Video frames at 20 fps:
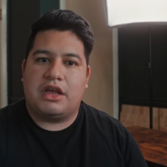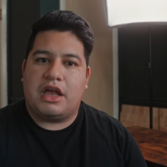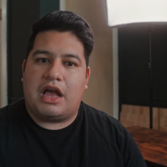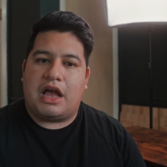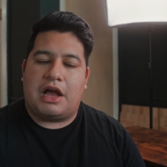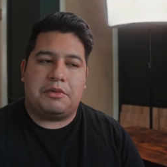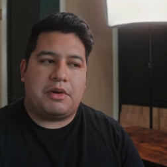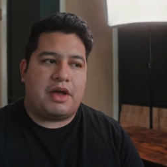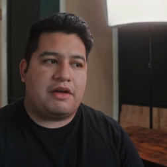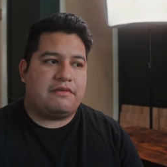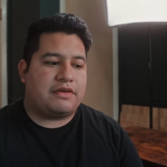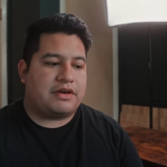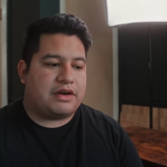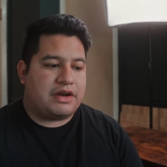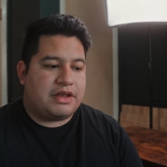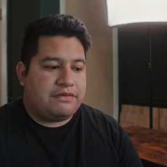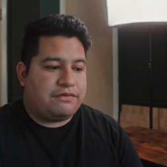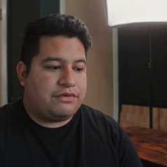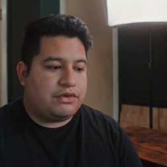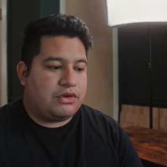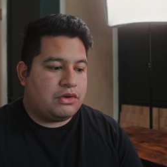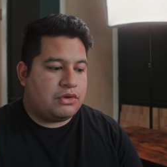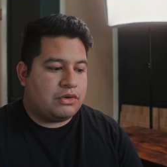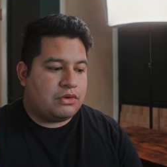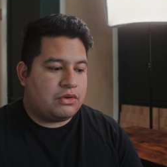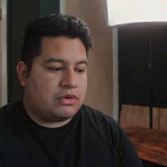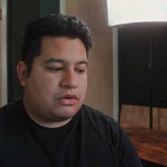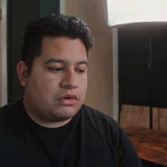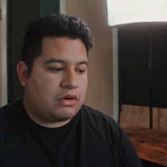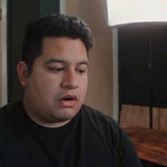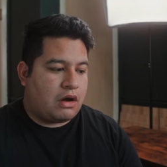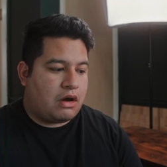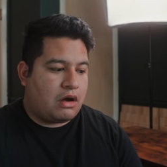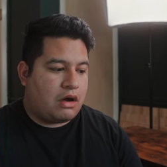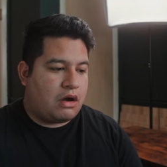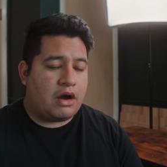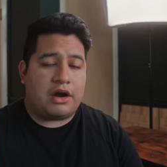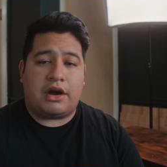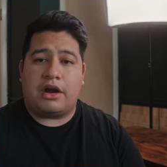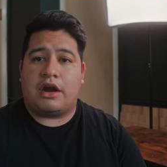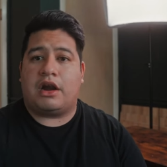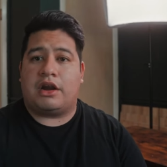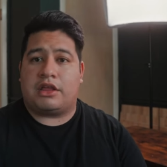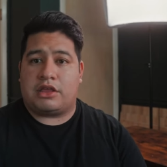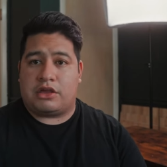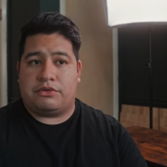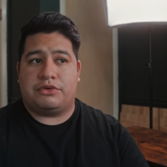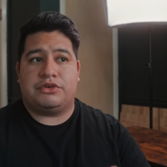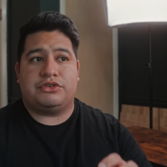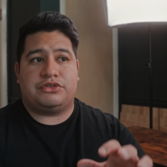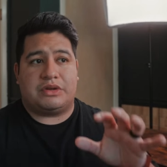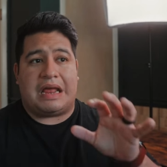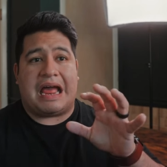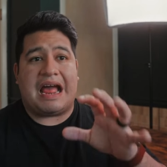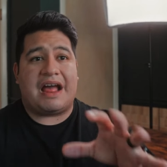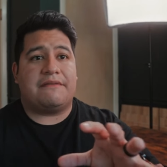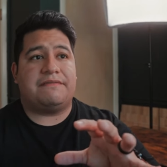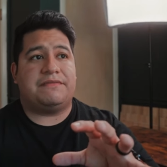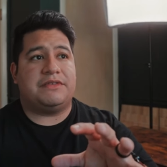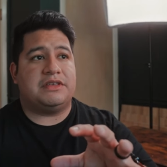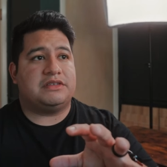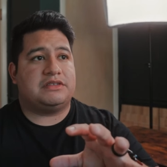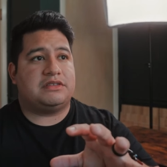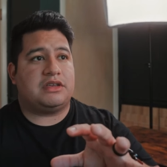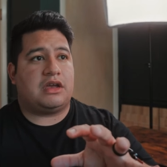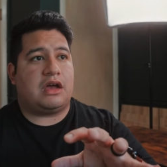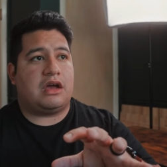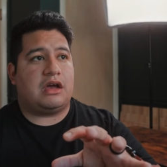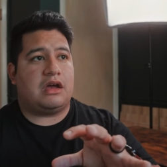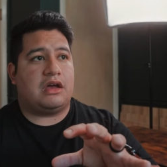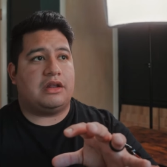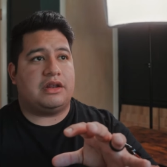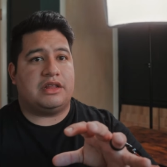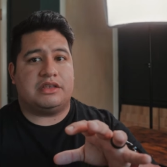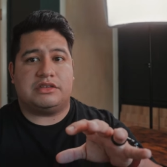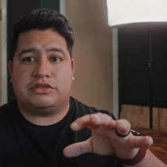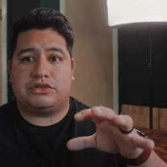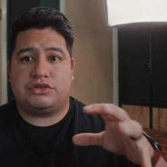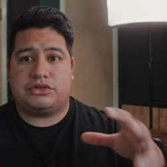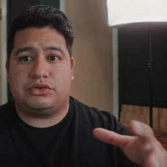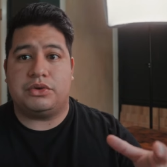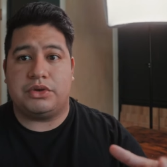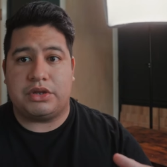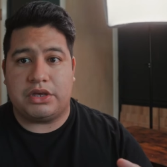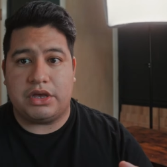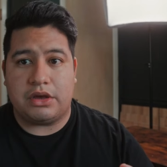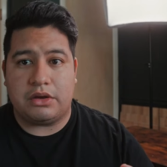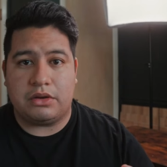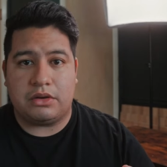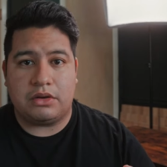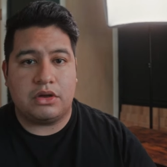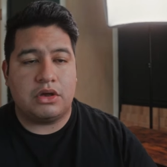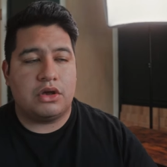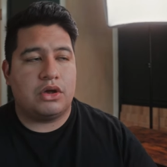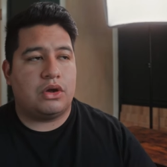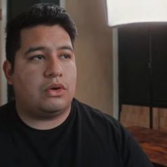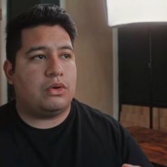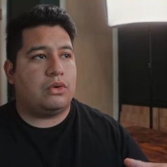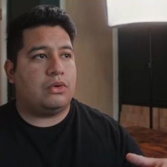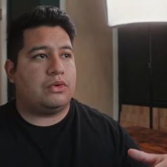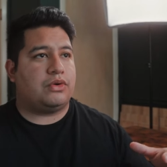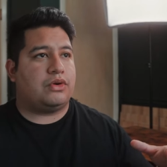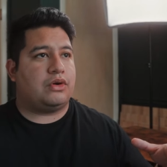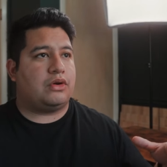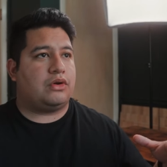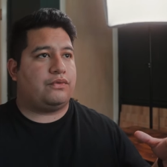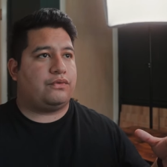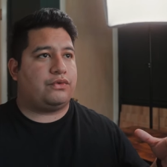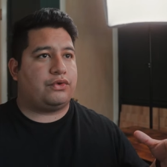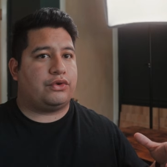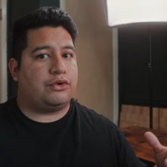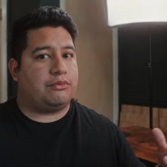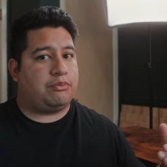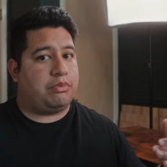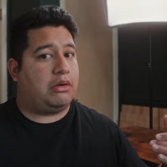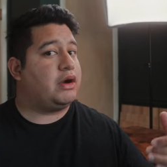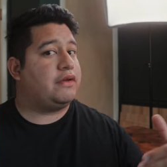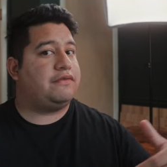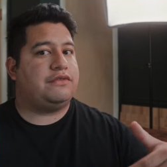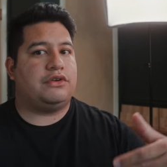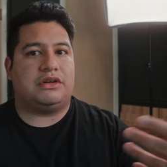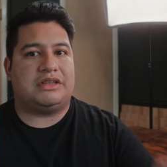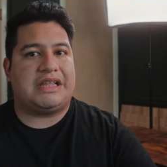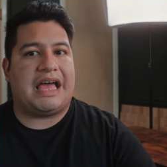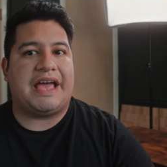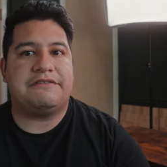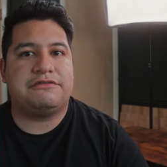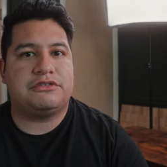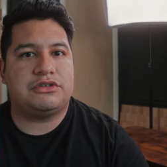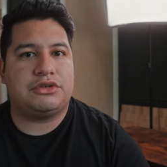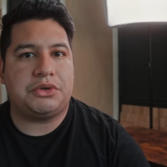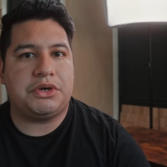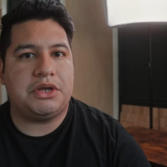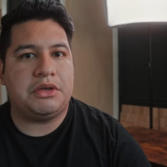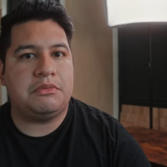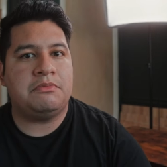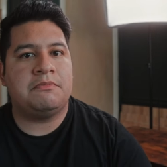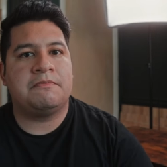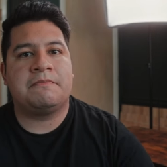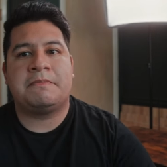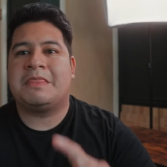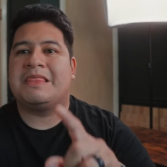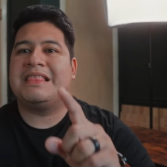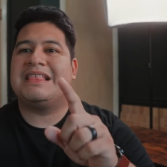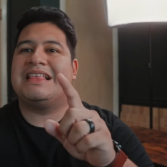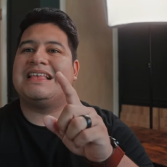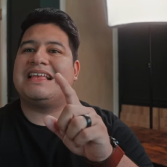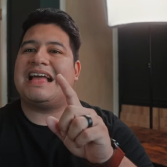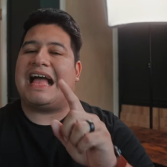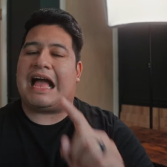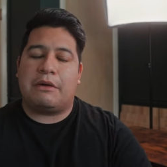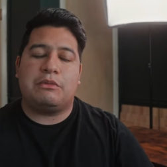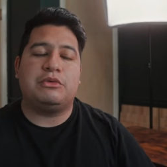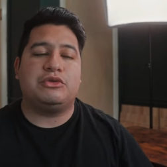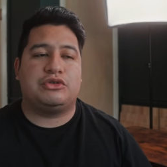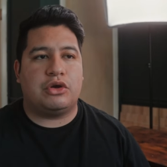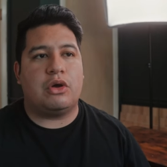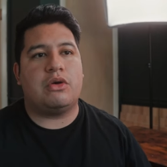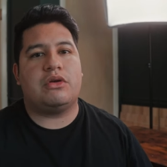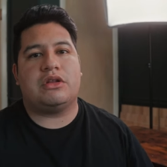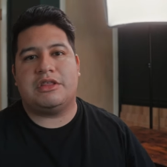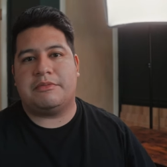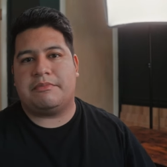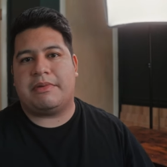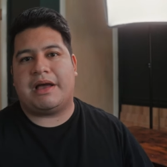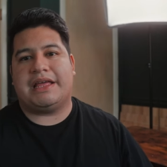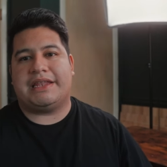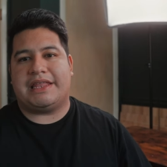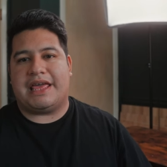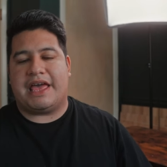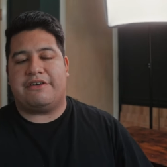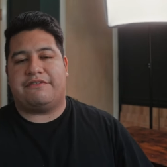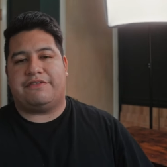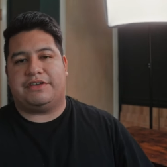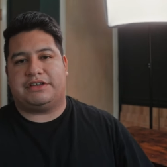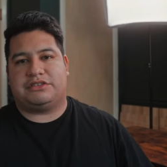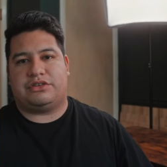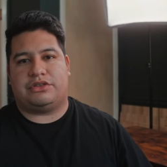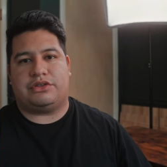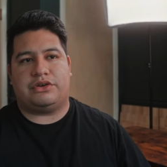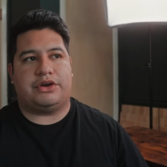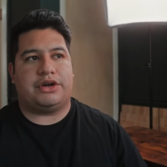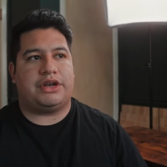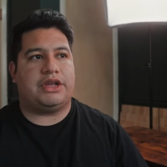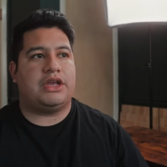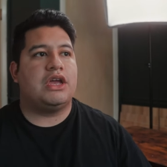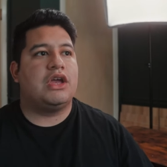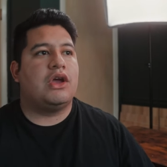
However, if you are going to have this on studio or for part of your live stream I will totally buy the FX30.